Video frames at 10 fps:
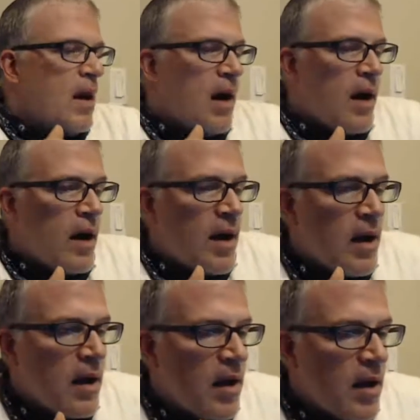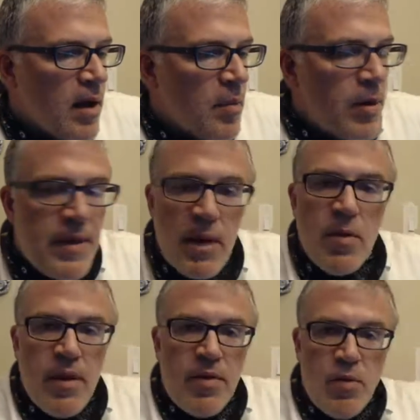But then
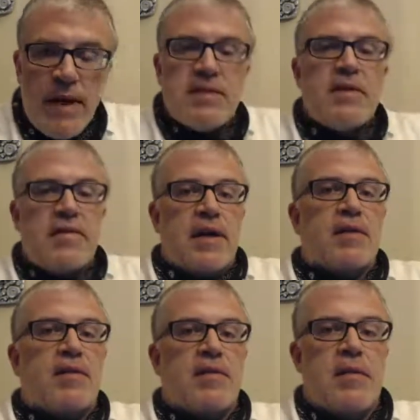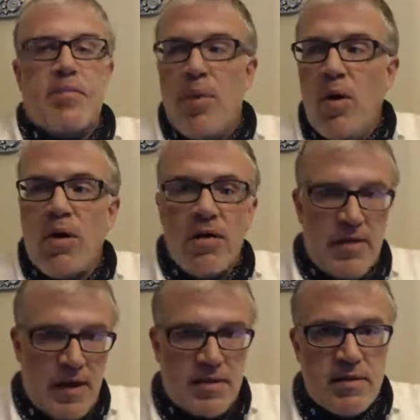the rest of it, the bulk of
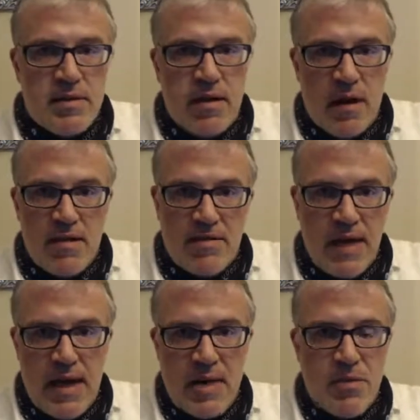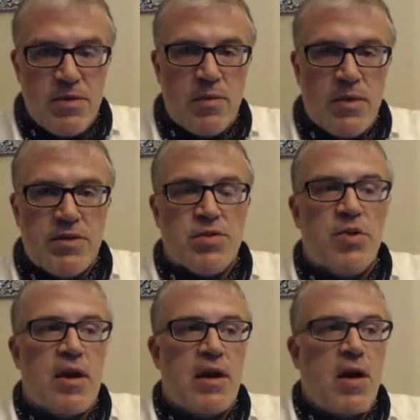it, of the animals that were
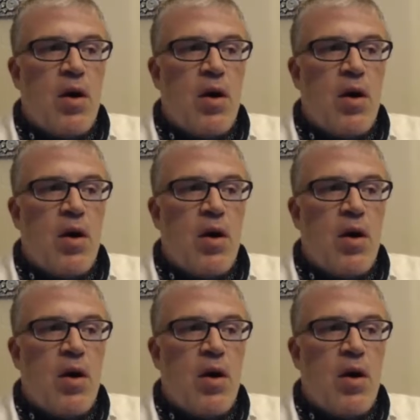destroyed,